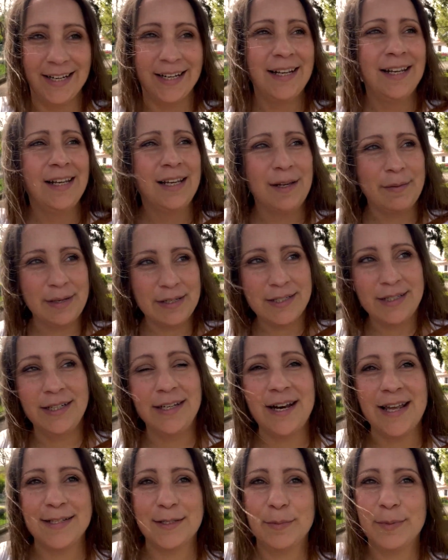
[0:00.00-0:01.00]
I'm actually
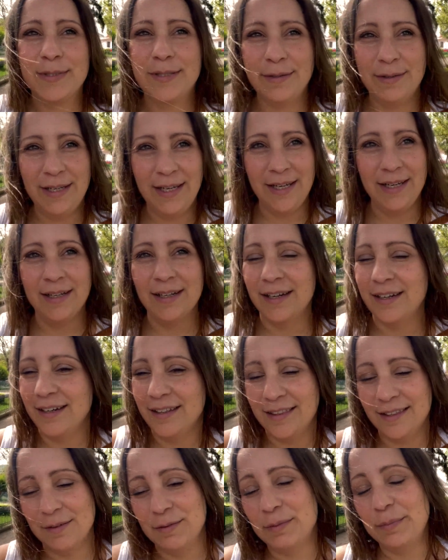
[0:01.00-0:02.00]
not supposed to eat
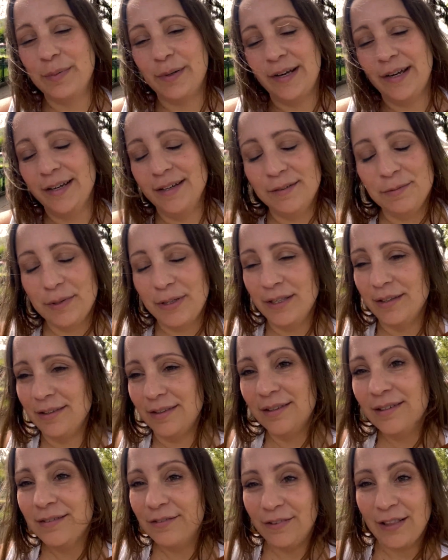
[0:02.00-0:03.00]
anything with bread, with
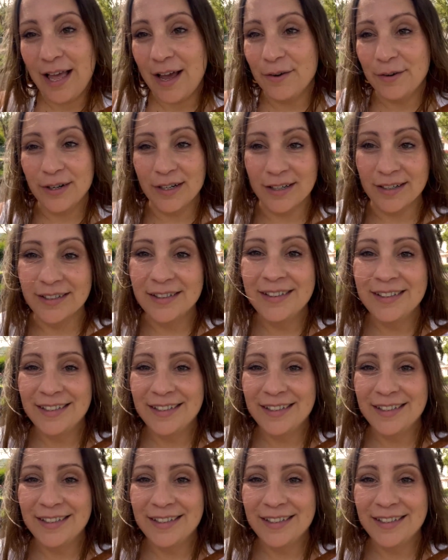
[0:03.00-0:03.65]
flour.